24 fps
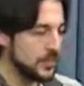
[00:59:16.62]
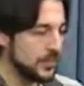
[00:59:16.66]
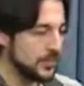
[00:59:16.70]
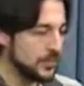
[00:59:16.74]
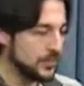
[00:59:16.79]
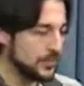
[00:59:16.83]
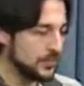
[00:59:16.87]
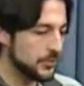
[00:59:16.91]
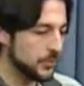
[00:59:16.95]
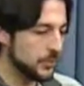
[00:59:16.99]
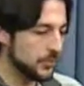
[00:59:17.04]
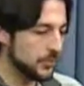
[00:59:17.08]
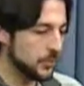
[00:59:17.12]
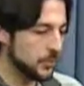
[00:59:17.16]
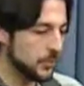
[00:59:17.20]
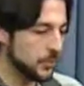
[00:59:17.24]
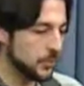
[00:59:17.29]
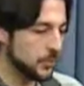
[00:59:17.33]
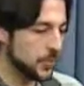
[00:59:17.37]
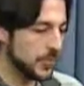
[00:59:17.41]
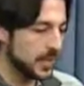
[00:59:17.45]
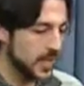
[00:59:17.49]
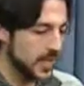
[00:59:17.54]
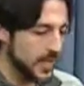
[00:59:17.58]
So
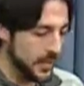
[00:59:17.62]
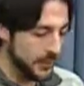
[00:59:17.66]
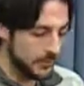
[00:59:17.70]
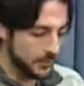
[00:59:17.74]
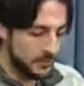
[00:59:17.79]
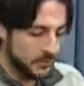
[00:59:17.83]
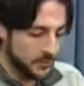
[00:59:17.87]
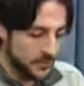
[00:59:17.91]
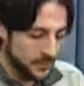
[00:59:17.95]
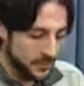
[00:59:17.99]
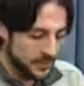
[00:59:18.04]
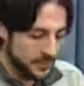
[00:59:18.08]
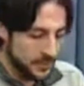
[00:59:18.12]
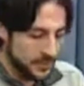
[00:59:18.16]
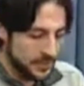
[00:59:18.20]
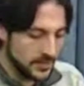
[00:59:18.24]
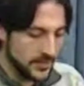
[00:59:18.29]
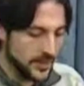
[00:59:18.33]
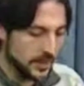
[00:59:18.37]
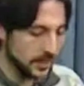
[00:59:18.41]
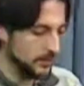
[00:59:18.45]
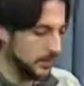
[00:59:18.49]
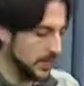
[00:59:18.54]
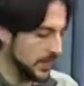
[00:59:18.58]
we have the
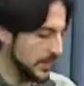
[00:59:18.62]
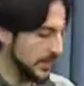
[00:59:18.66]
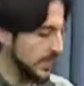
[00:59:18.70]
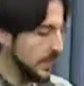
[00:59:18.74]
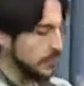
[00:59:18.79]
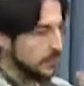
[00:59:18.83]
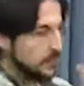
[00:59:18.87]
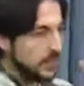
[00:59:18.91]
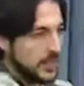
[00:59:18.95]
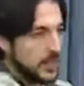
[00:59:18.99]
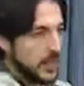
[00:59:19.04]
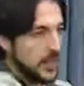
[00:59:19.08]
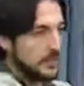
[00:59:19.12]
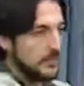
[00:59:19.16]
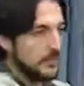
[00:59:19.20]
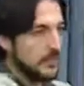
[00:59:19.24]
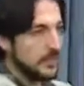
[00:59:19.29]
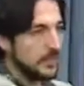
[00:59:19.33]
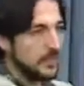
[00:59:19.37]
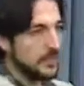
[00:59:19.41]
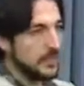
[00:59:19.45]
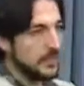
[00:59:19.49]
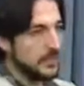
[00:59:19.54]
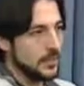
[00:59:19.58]
physical body and we have
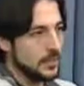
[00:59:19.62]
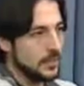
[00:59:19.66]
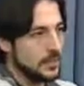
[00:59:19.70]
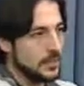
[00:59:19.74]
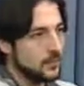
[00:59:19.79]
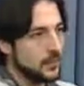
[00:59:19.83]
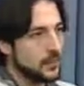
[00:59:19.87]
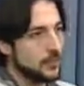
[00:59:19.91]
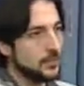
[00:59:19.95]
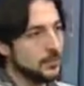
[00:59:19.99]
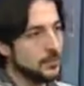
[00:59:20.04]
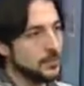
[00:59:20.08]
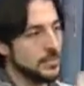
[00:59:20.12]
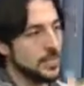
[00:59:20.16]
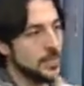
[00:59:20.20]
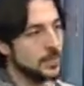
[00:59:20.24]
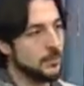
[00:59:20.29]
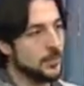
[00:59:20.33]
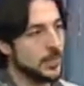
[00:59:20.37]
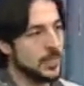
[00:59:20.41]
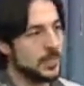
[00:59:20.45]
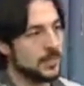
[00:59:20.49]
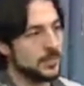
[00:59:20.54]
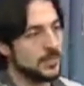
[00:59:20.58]
an emotional
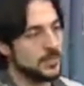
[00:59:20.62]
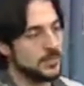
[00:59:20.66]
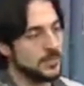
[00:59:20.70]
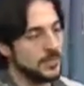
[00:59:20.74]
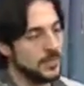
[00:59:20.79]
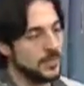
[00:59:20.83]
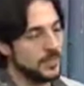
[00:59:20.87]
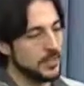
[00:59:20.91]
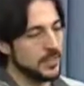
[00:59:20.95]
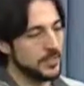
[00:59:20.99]
body,